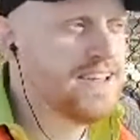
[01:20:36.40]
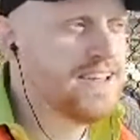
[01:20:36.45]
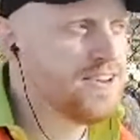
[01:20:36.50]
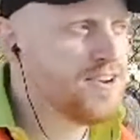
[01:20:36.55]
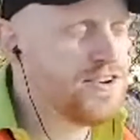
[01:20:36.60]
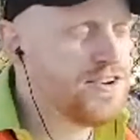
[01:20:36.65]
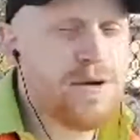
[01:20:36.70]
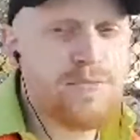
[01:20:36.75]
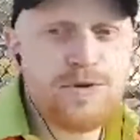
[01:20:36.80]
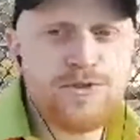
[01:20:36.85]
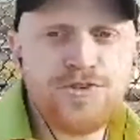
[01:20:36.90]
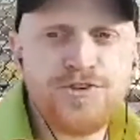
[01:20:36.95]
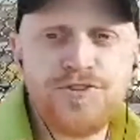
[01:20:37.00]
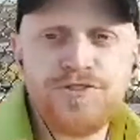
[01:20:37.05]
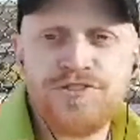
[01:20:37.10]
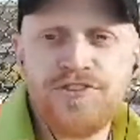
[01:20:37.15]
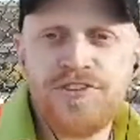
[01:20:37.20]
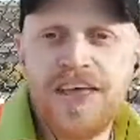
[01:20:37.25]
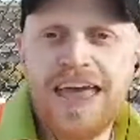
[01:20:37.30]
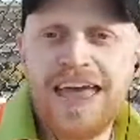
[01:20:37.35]
your number
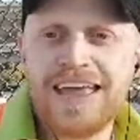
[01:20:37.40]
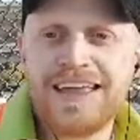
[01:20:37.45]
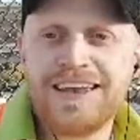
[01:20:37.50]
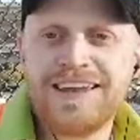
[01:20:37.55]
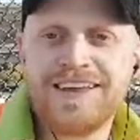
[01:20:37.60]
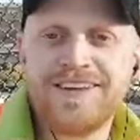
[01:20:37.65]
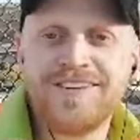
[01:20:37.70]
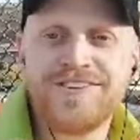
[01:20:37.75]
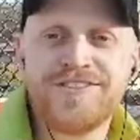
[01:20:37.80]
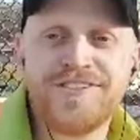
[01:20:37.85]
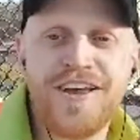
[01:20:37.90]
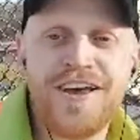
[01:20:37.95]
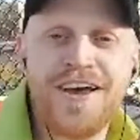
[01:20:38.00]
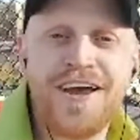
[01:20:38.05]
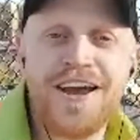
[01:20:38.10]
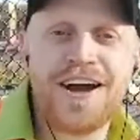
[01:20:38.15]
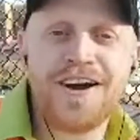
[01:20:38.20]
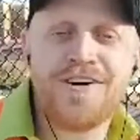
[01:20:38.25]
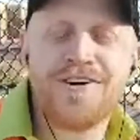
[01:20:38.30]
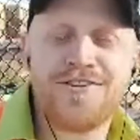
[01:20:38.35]
two state is uh,
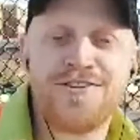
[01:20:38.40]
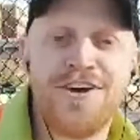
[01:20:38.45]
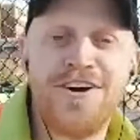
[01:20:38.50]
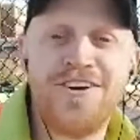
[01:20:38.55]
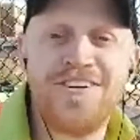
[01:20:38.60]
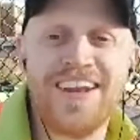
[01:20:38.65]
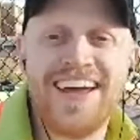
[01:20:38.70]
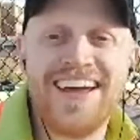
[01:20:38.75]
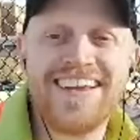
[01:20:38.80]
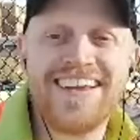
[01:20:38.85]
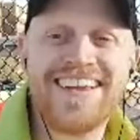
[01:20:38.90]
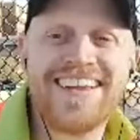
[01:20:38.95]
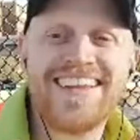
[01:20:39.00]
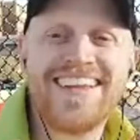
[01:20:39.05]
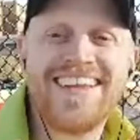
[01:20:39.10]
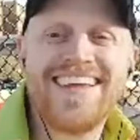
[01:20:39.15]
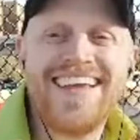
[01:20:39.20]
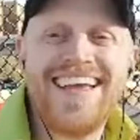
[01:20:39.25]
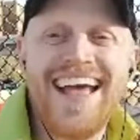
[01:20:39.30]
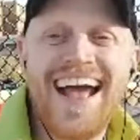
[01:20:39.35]
Arizona.
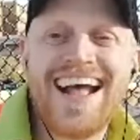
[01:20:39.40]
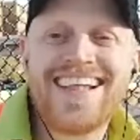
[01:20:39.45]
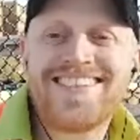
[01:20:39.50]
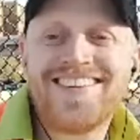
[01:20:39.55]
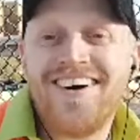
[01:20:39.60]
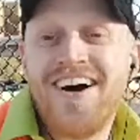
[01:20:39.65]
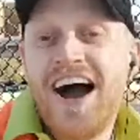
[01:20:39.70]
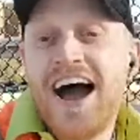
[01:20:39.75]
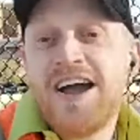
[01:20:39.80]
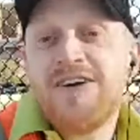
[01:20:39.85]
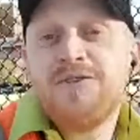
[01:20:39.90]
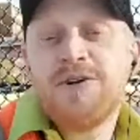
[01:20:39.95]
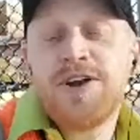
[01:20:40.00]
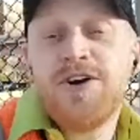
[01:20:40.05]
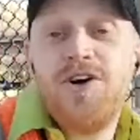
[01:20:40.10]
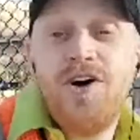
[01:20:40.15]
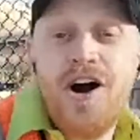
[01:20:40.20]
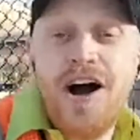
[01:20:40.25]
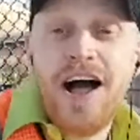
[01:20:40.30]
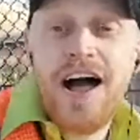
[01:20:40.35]
And so I would
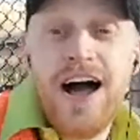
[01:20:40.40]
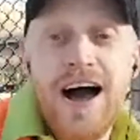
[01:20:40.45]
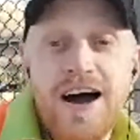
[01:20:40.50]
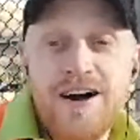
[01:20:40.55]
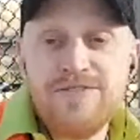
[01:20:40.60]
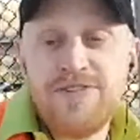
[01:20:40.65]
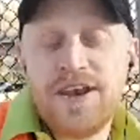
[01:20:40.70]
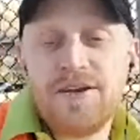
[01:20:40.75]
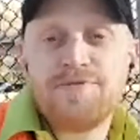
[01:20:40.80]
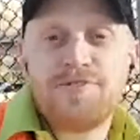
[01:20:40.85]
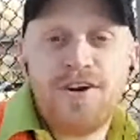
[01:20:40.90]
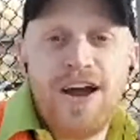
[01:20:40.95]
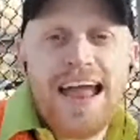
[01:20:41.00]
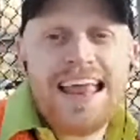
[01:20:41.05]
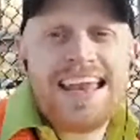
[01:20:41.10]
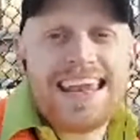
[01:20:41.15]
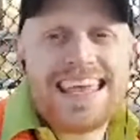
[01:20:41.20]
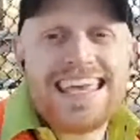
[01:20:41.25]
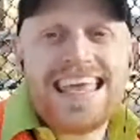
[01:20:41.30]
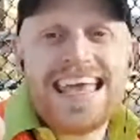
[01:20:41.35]
love, and I'm
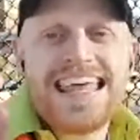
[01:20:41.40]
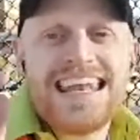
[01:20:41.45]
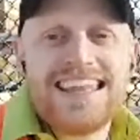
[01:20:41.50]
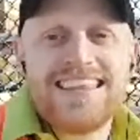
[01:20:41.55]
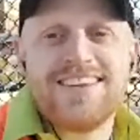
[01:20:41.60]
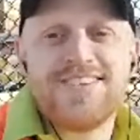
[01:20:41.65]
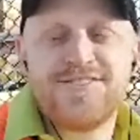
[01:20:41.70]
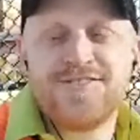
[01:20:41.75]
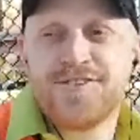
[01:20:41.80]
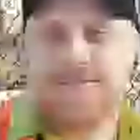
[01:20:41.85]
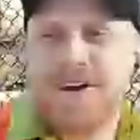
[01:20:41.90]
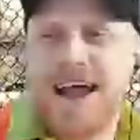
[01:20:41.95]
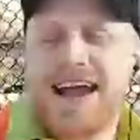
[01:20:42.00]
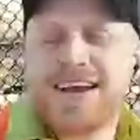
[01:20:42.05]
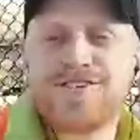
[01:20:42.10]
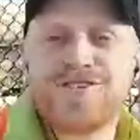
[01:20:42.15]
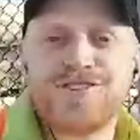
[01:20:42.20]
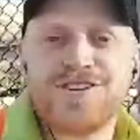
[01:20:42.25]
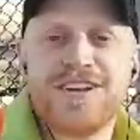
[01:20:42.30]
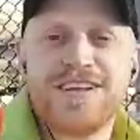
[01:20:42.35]
trying to get in this
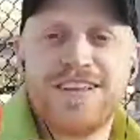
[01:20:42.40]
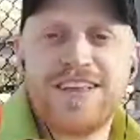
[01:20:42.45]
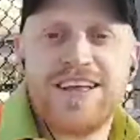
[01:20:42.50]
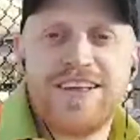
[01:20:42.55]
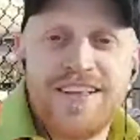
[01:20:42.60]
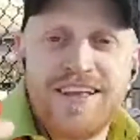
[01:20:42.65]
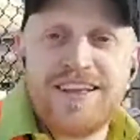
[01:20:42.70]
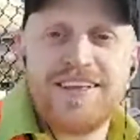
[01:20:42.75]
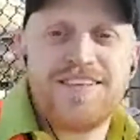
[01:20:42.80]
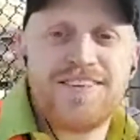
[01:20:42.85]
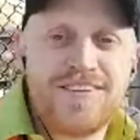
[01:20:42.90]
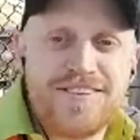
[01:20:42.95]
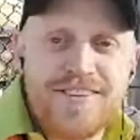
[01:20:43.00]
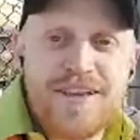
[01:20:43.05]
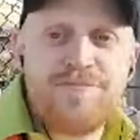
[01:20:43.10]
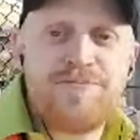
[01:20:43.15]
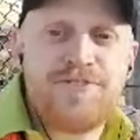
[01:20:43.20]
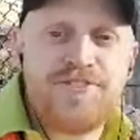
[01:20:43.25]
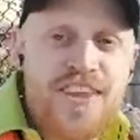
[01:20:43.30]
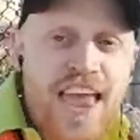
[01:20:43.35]
direction. It, it's
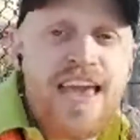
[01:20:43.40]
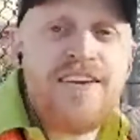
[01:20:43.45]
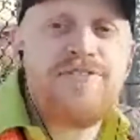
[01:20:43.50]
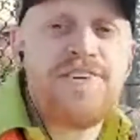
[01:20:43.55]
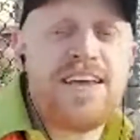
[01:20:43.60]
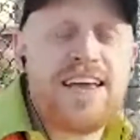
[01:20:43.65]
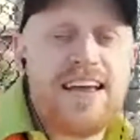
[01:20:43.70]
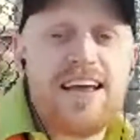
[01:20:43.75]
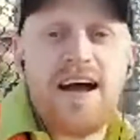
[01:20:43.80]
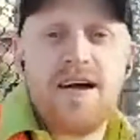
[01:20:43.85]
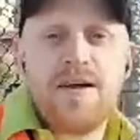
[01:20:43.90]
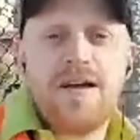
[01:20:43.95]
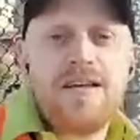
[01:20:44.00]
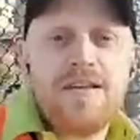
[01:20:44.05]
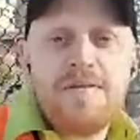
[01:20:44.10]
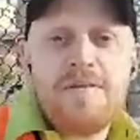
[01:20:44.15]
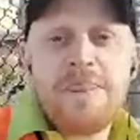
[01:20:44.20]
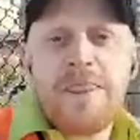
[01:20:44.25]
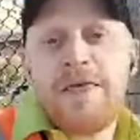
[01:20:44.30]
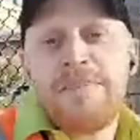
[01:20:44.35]
I'm saving. Uh,
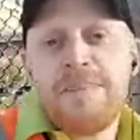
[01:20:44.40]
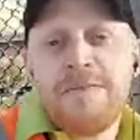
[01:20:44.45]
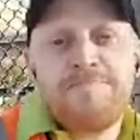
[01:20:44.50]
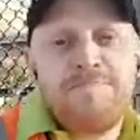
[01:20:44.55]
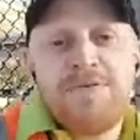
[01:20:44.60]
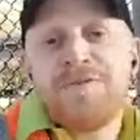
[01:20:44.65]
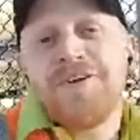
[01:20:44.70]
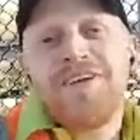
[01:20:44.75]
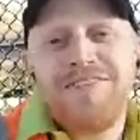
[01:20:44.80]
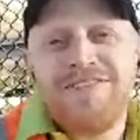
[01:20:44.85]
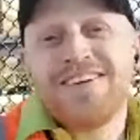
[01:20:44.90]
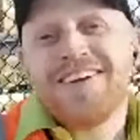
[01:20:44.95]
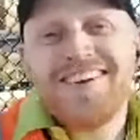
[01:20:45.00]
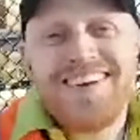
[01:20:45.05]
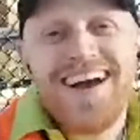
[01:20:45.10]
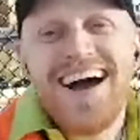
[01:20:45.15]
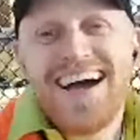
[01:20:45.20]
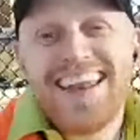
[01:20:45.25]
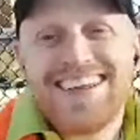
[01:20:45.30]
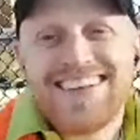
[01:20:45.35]
believe it or
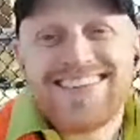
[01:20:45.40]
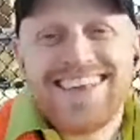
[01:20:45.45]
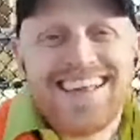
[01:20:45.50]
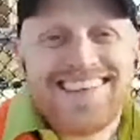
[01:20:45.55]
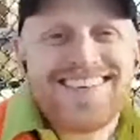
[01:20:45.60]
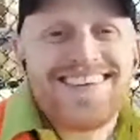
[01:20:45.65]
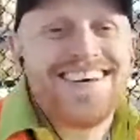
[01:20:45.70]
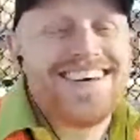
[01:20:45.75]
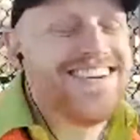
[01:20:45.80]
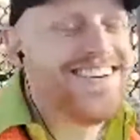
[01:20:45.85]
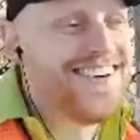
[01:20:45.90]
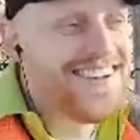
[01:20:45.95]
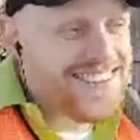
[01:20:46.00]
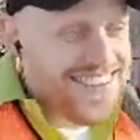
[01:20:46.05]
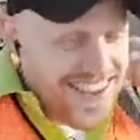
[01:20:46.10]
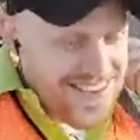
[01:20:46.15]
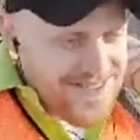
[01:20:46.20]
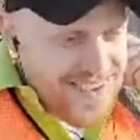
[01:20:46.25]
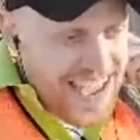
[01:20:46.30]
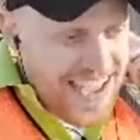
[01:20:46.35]
not, as, as little as
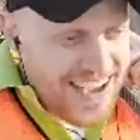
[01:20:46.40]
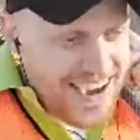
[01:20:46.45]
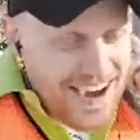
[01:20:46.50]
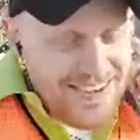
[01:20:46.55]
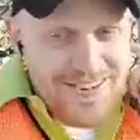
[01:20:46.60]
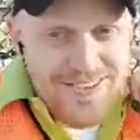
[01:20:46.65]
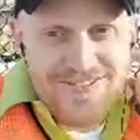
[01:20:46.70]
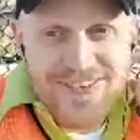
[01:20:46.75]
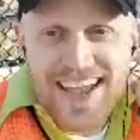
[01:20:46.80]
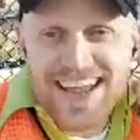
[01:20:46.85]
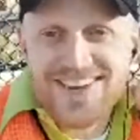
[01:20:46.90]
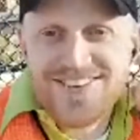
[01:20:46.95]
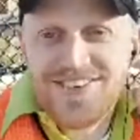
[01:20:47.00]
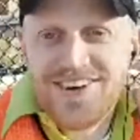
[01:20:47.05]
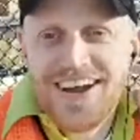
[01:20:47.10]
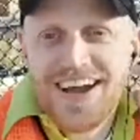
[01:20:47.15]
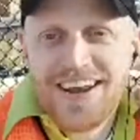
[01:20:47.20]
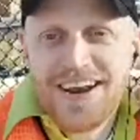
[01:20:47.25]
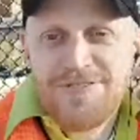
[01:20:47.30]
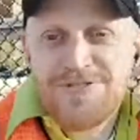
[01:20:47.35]
I make off of
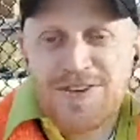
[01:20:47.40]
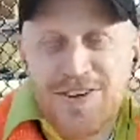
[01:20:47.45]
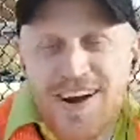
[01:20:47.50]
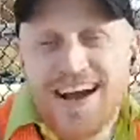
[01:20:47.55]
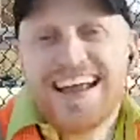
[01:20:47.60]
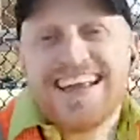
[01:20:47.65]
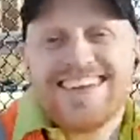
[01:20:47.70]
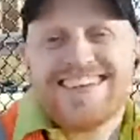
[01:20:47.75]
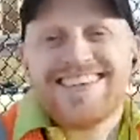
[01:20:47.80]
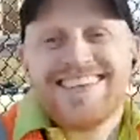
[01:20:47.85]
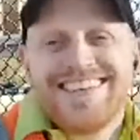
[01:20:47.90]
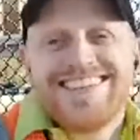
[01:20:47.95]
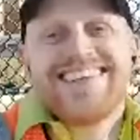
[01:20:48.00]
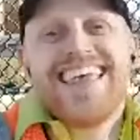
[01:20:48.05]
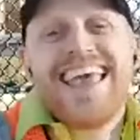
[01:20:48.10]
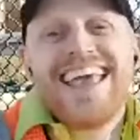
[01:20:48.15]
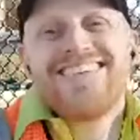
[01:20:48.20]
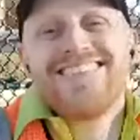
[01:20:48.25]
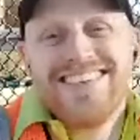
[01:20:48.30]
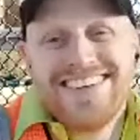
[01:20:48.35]
Patreon, I'm trying to
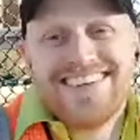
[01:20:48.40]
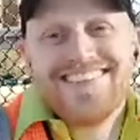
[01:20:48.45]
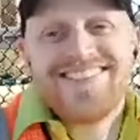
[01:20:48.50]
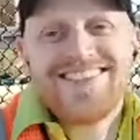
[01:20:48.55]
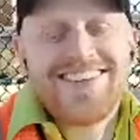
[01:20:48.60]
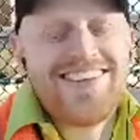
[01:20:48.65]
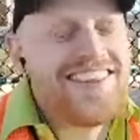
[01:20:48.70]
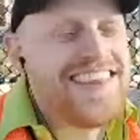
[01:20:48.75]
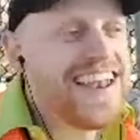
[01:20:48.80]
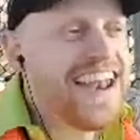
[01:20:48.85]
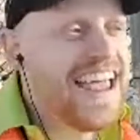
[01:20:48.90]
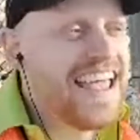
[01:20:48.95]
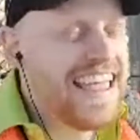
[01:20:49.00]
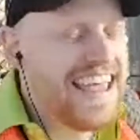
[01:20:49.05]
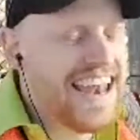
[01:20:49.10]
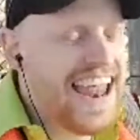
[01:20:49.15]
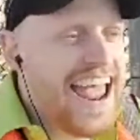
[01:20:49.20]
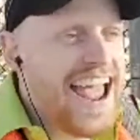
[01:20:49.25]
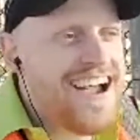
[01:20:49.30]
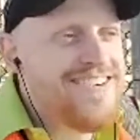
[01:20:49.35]
save it so that I
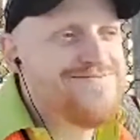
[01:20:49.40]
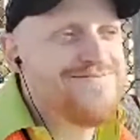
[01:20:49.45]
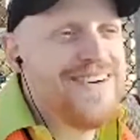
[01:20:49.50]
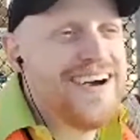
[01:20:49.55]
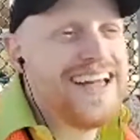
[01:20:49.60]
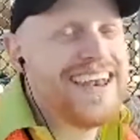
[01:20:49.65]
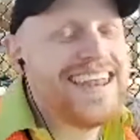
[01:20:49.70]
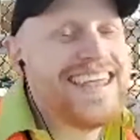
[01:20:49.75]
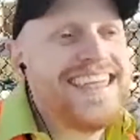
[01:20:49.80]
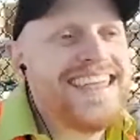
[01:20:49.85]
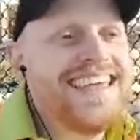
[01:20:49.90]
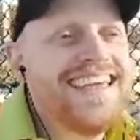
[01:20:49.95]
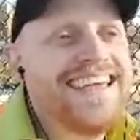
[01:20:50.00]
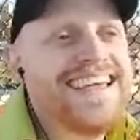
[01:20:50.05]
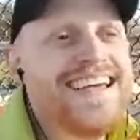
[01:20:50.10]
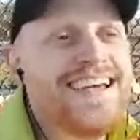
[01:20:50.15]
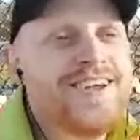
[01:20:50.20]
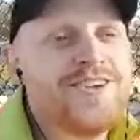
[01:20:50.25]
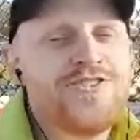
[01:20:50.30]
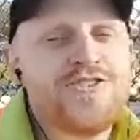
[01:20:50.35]
can have money
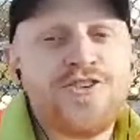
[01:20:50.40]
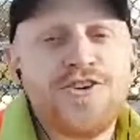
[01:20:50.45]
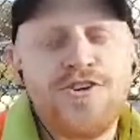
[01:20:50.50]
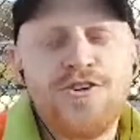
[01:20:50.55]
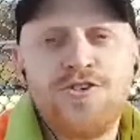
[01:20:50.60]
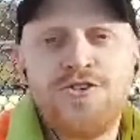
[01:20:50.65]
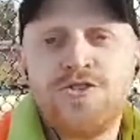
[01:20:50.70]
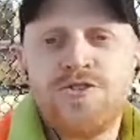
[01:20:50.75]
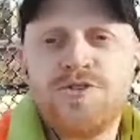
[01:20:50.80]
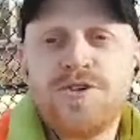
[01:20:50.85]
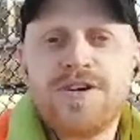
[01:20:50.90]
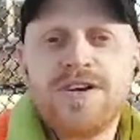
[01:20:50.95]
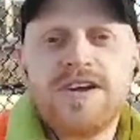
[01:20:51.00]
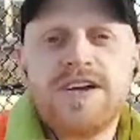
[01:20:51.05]
to